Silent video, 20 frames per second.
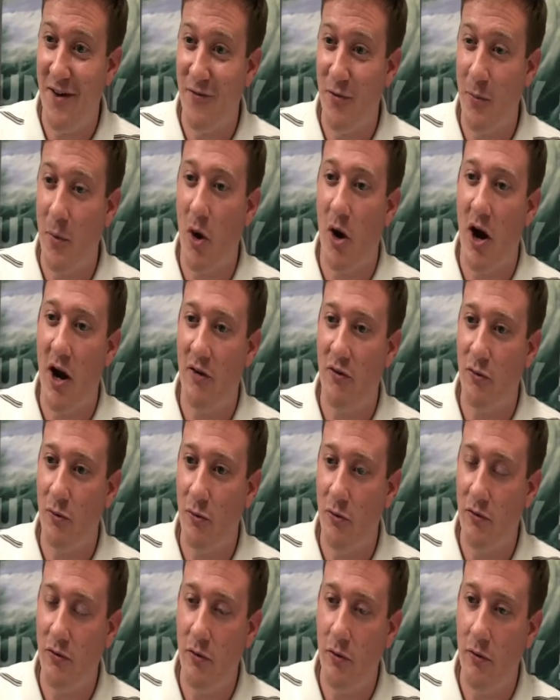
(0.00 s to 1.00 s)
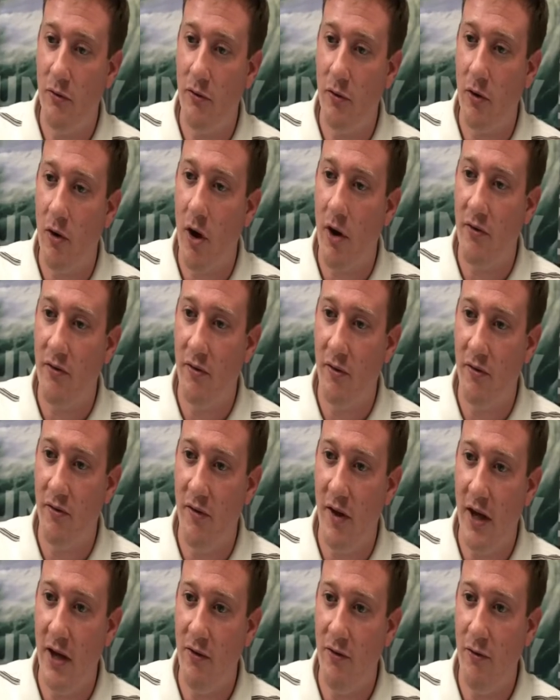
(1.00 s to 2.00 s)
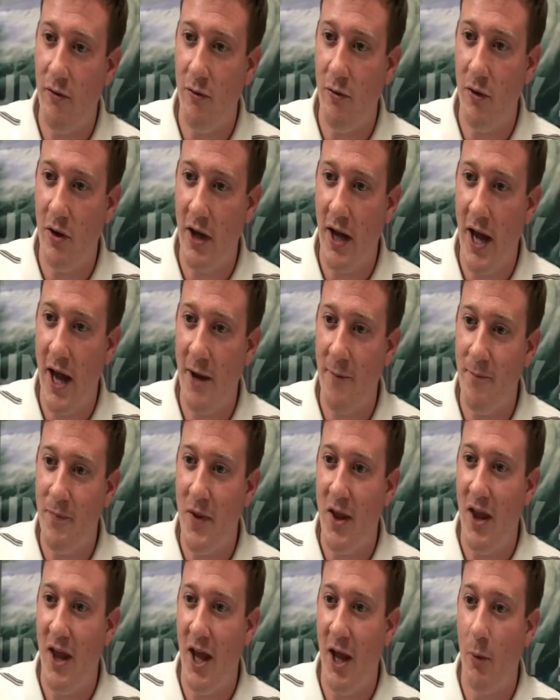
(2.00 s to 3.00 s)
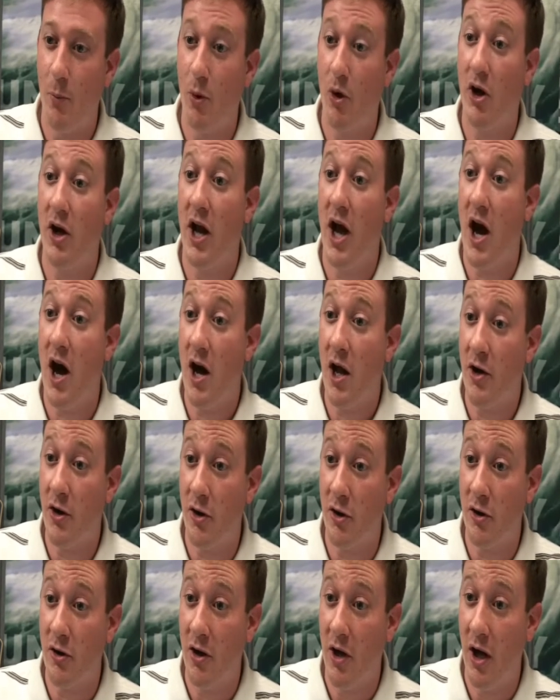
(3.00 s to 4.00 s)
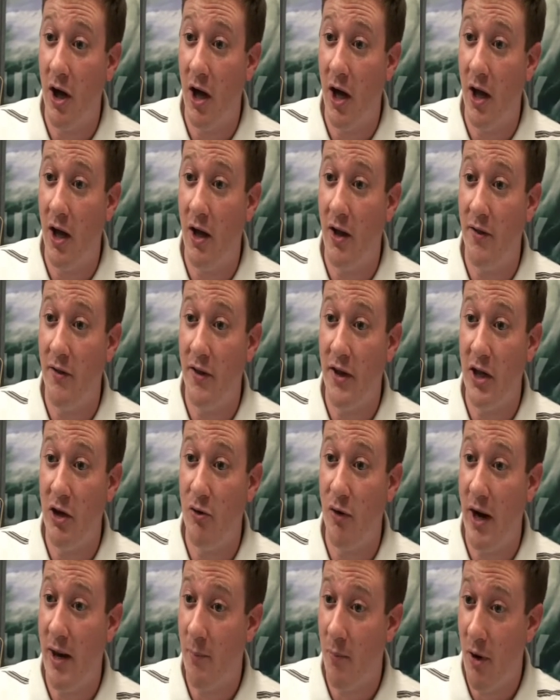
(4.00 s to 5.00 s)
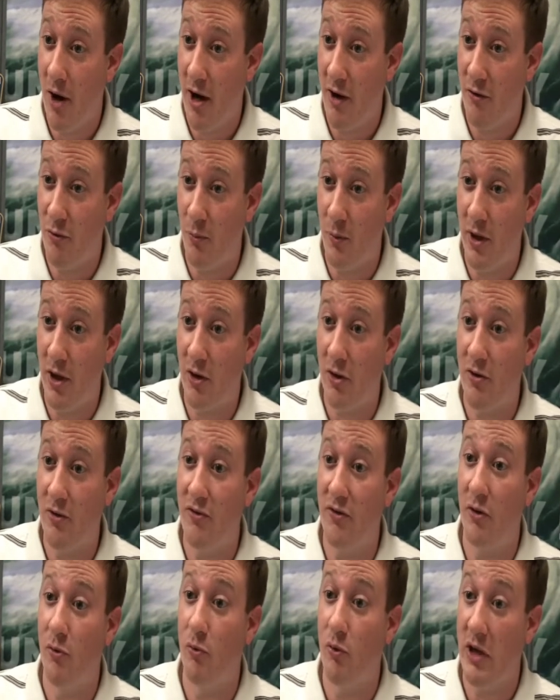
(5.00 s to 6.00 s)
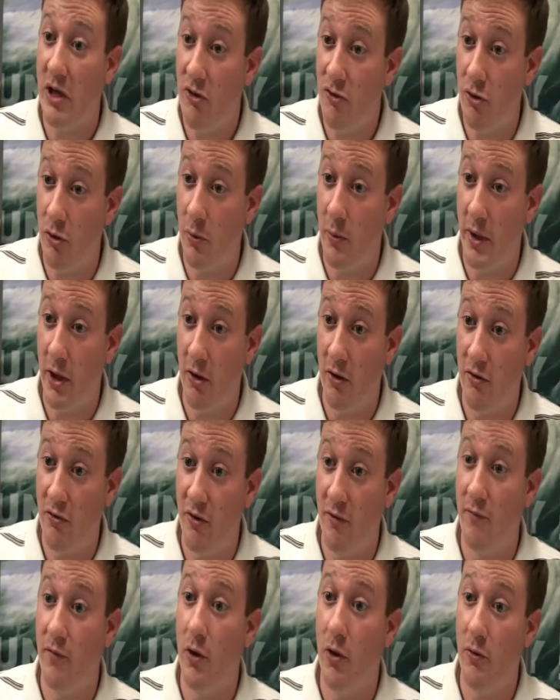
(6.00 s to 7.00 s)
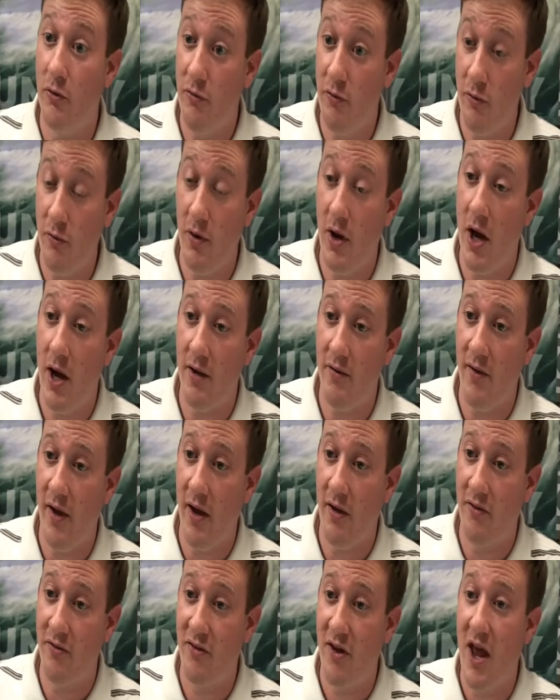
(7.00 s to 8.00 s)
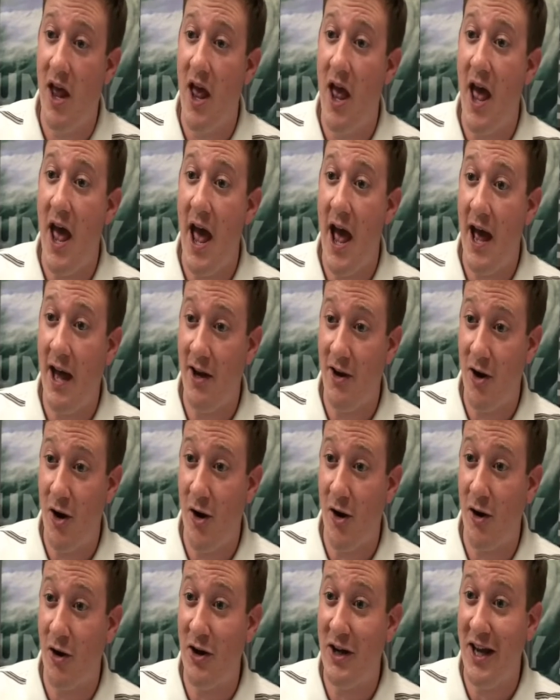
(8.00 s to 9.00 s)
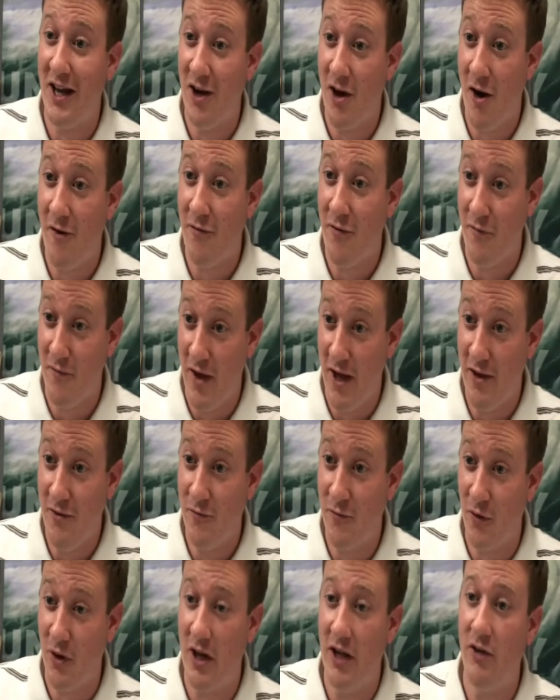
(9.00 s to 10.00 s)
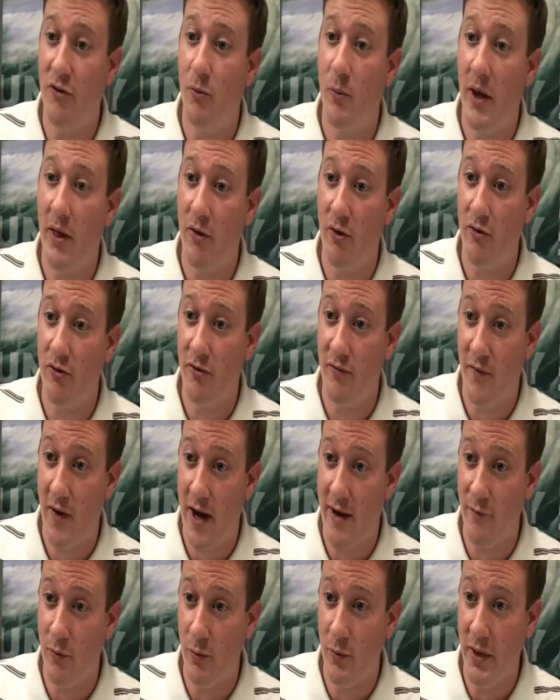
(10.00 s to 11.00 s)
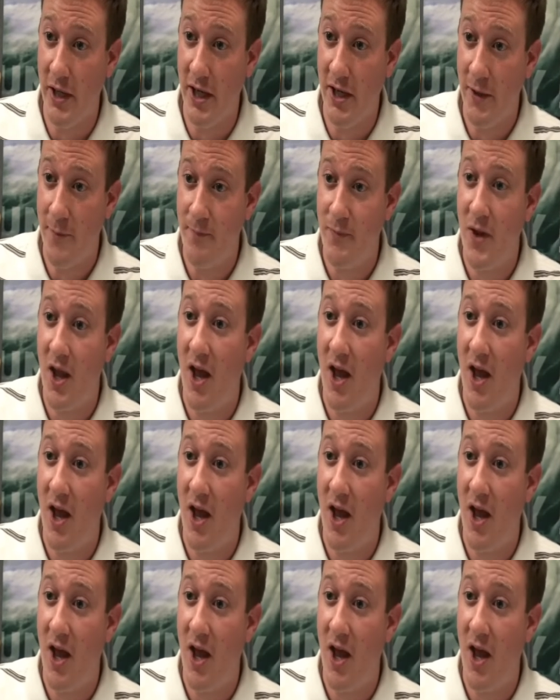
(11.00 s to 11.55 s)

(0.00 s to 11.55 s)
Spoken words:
from our high school students across the state to look at, and we're going to honor the grand prize winners and regional winners of those two contests at our kickoff event for Kids Weather Survival Week